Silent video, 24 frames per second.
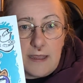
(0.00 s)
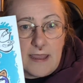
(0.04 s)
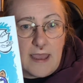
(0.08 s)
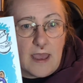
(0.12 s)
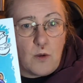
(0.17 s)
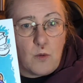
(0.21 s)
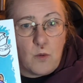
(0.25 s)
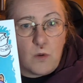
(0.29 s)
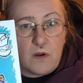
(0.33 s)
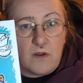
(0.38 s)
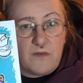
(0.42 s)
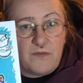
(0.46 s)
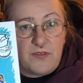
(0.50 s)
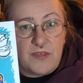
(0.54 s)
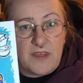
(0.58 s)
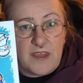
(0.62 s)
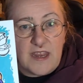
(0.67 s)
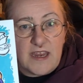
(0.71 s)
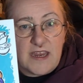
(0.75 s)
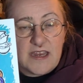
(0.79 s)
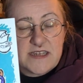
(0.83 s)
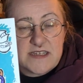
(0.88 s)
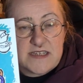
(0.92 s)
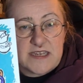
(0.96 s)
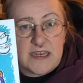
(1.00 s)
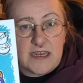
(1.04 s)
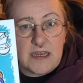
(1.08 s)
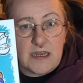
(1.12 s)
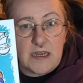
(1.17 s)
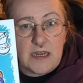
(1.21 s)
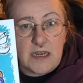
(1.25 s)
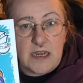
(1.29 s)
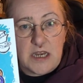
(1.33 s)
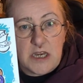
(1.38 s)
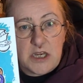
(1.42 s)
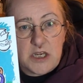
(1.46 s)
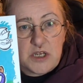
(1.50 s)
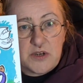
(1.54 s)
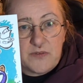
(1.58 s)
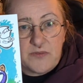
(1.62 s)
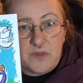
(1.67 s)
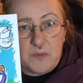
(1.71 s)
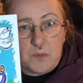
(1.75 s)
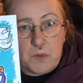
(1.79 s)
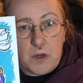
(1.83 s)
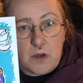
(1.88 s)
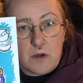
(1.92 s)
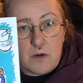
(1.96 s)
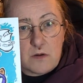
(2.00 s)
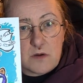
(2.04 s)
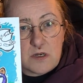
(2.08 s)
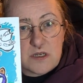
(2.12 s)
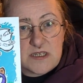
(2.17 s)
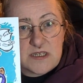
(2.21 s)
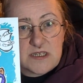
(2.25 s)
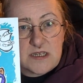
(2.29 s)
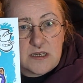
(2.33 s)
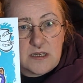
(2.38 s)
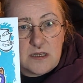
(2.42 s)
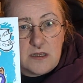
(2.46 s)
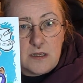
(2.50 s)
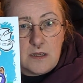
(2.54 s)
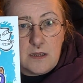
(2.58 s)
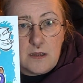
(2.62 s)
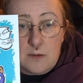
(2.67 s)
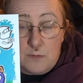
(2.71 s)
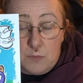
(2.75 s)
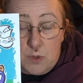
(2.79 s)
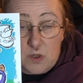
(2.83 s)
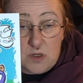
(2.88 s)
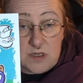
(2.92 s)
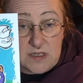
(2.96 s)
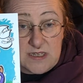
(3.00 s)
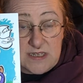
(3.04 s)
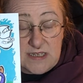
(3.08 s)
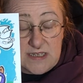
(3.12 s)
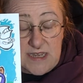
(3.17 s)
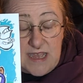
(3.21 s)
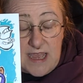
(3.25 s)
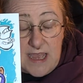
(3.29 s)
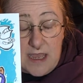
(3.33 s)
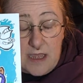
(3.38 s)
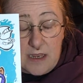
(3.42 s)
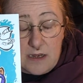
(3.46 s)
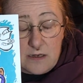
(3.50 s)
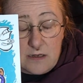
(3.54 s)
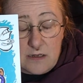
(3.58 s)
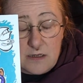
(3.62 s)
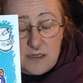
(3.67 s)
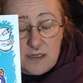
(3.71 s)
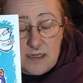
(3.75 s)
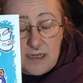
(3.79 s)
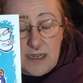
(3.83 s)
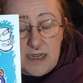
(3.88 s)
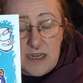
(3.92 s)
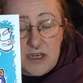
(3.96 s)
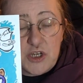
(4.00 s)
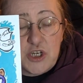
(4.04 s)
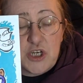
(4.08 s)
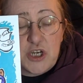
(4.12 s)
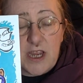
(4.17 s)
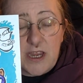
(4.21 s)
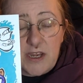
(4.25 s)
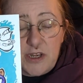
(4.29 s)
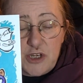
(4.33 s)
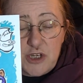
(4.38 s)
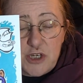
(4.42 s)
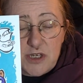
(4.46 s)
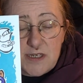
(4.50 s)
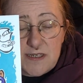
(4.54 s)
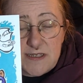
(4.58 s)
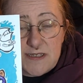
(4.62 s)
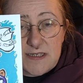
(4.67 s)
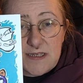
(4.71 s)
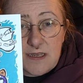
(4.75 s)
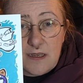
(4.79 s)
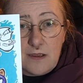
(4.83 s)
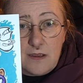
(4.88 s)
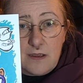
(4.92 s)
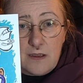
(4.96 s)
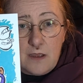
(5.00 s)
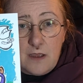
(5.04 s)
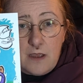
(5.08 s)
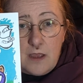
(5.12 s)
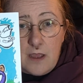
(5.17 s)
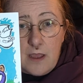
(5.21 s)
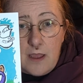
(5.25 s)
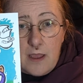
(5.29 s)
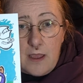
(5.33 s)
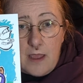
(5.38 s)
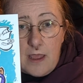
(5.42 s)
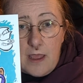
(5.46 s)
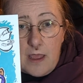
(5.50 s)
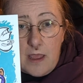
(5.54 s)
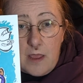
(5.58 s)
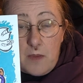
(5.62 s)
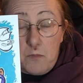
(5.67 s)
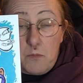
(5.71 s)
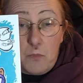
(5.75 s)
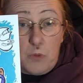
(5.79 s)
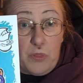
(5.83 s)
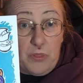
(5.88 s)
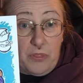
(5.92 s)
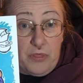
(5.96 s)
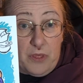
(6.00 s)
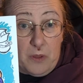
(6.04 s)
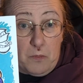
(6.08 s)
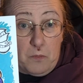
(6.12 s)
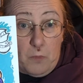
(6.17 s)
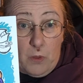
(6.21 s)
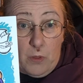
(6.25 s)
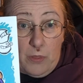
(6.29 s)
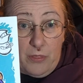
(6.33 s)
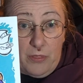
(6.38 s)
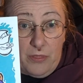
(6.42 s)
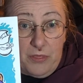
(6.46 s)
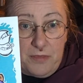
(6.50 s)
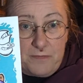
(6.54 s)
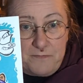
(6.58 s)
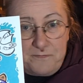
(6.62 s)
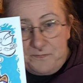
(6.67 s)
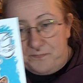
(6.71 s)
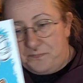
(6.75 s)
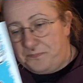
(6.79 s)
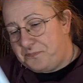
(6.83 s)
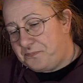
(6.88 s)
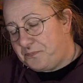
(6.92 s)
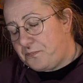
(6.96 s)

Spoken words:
You get one of these in each of the boxes, and it changes month on month.